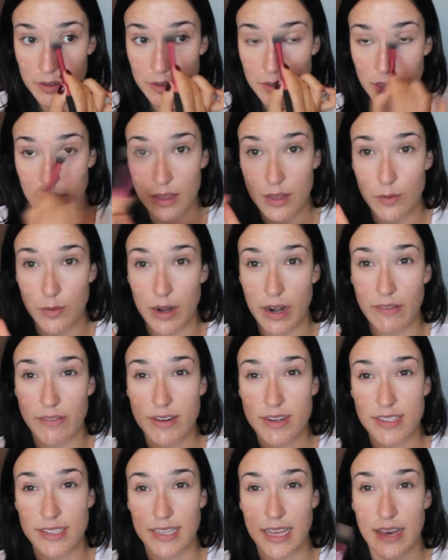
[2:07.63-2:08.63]
And then
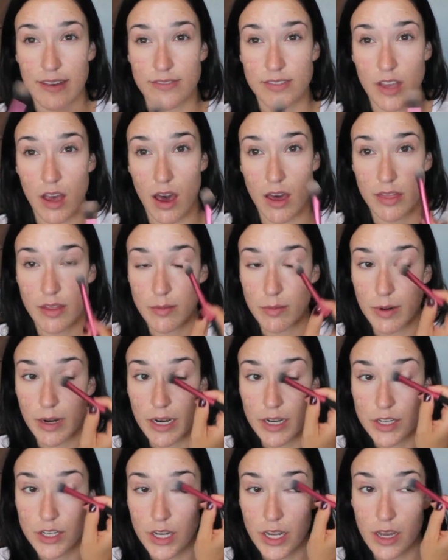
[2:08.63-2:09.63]
whatever's left on the
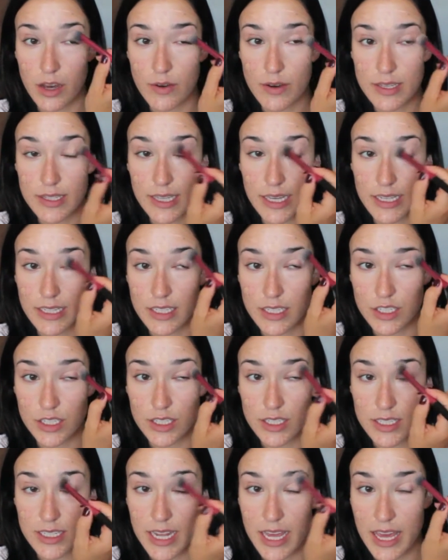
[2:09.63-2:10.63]
brush, I always like to
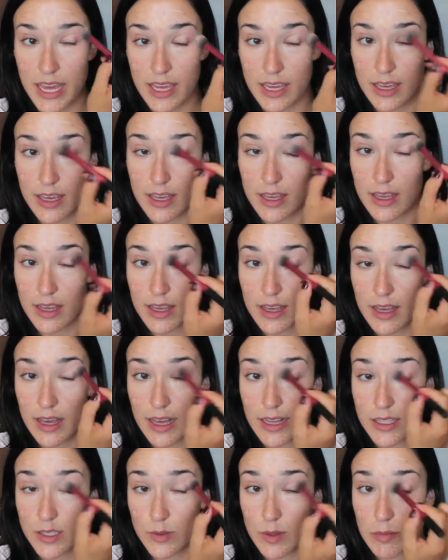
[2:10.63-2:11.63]
just take
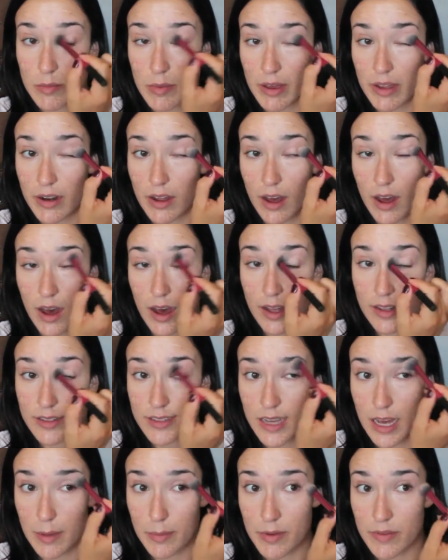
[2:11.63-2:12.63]
and sweep on
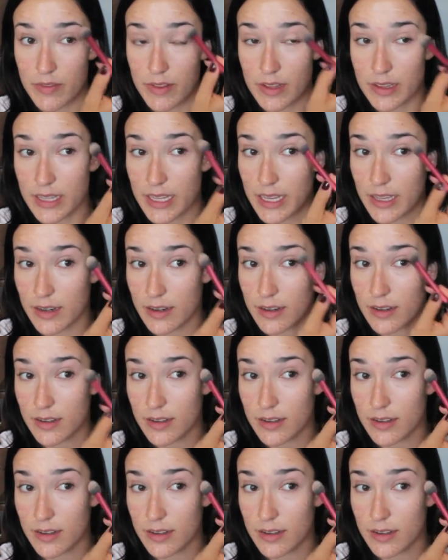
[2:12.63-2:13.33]
top of the lid